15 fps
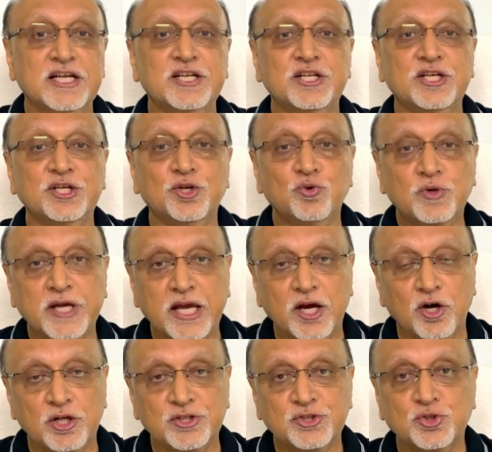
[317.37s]
In the UK
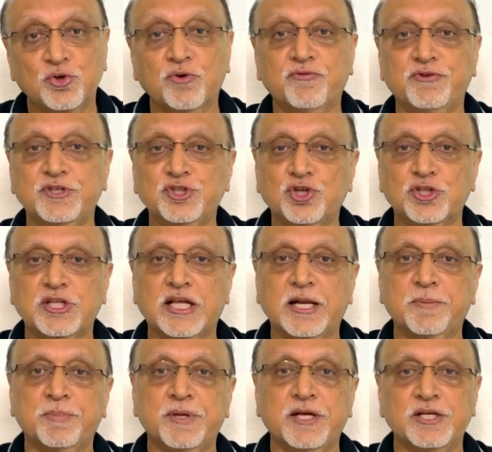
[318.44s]
also,
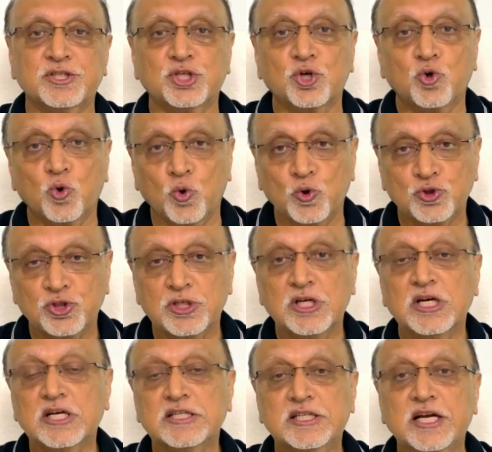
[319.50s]
physiotherapy is a course
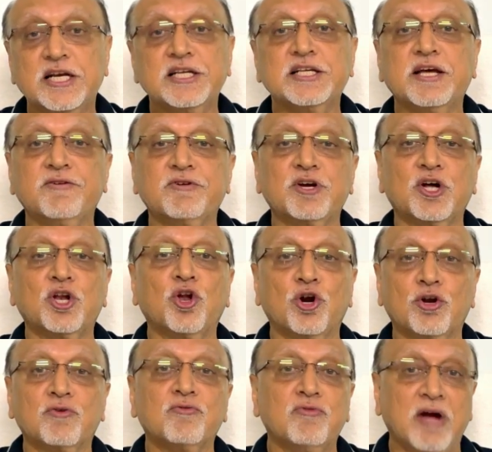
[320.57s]
that is having a lot
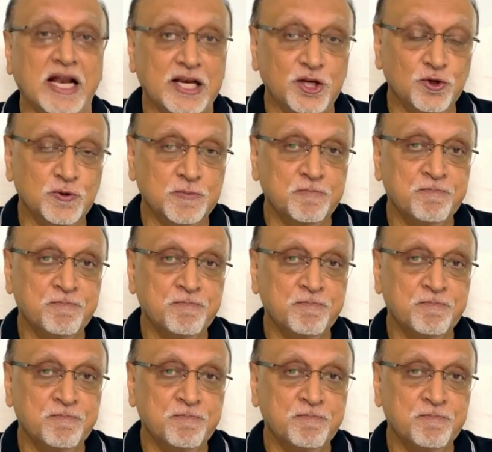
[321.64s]
of value.